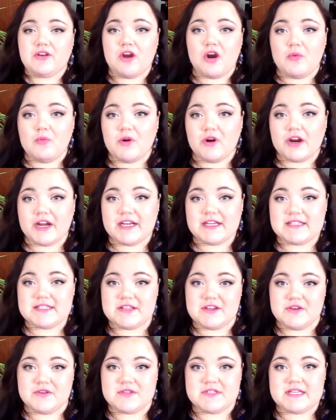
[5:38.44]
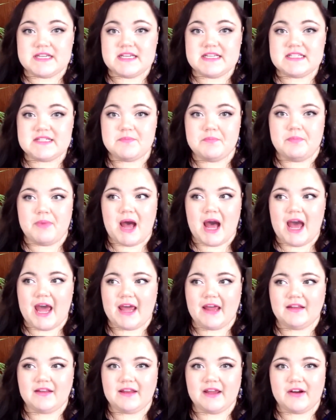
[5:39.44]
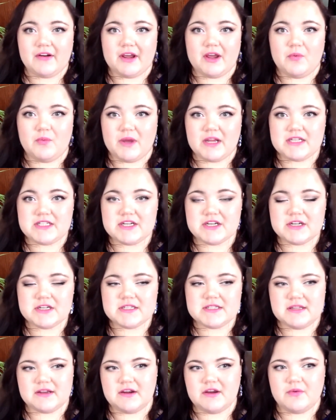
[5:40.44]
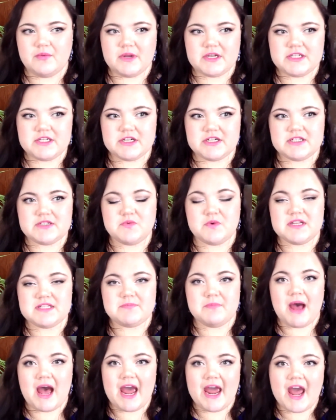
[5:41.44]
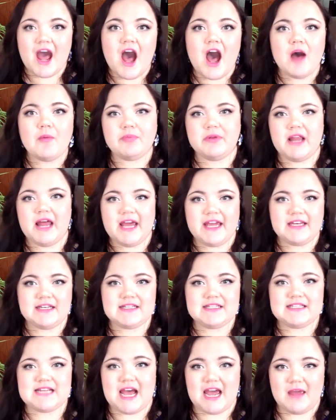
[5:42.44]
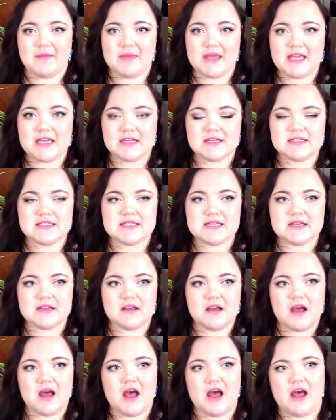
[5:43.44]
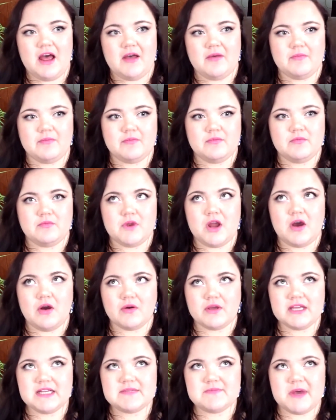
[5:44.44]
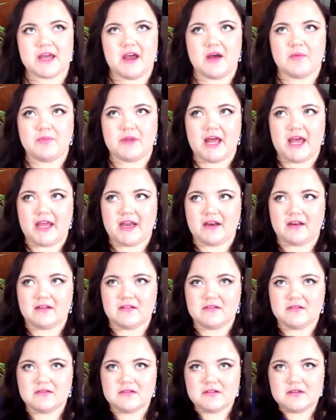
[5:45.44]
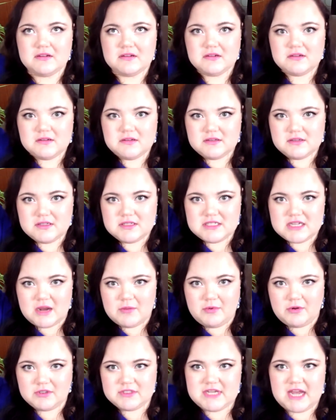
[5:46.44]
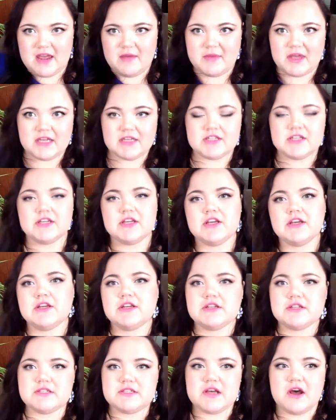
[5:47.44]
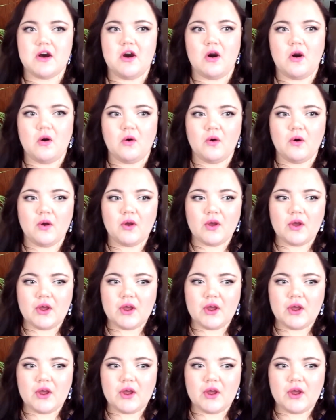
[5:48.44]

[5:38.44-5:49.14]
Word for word: No More Excuses by Larry Winters. Larry Winters was my upline diamond um, no, he's my upline double diamond. So,